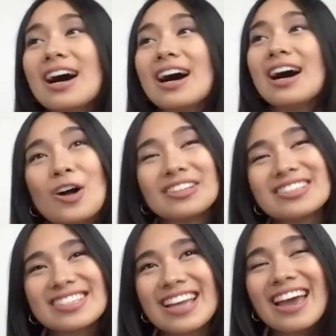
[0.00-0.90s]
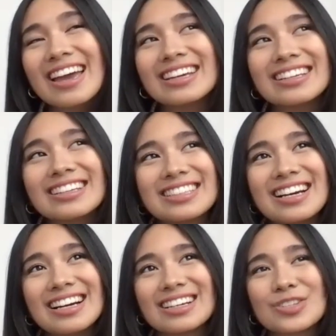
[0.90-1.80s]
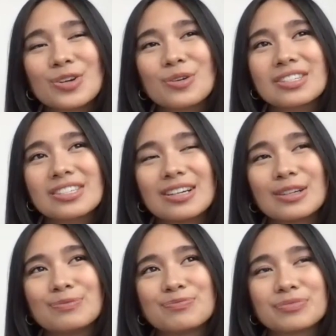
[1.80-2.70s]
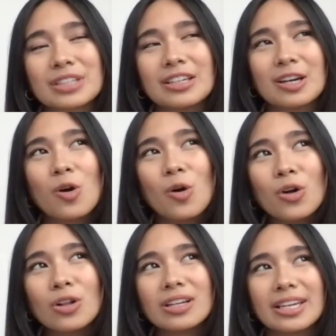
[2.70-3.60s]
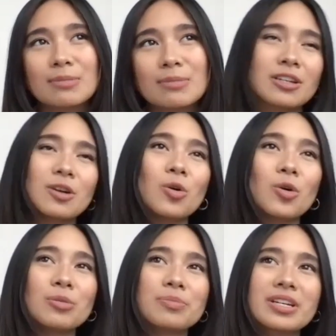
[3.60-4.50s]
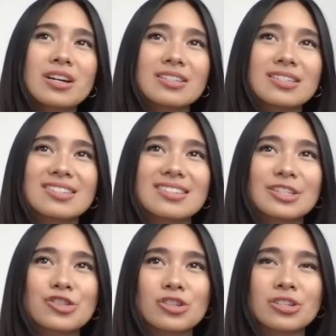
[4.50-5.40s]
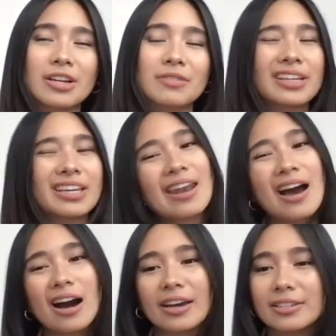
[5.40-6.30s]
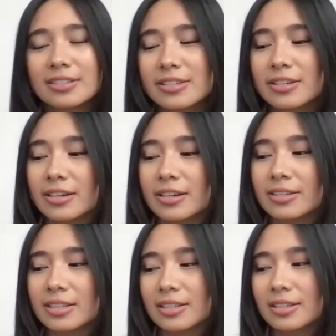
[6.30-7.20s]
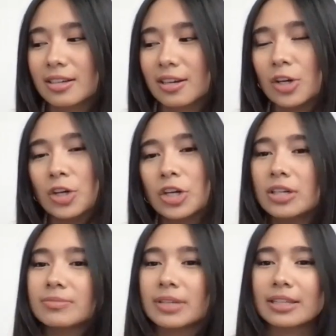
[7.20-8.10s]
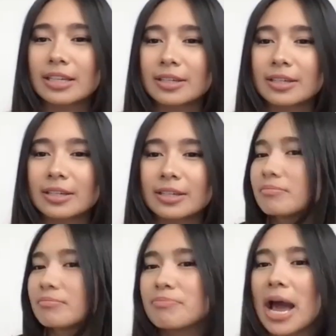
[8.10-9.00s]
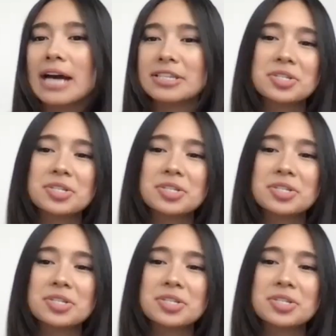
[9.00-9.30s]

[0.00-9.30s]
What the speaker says: All that to say, yeah. So it's Nicole. I named it Nicole because it's just kind of like a nod to her and like past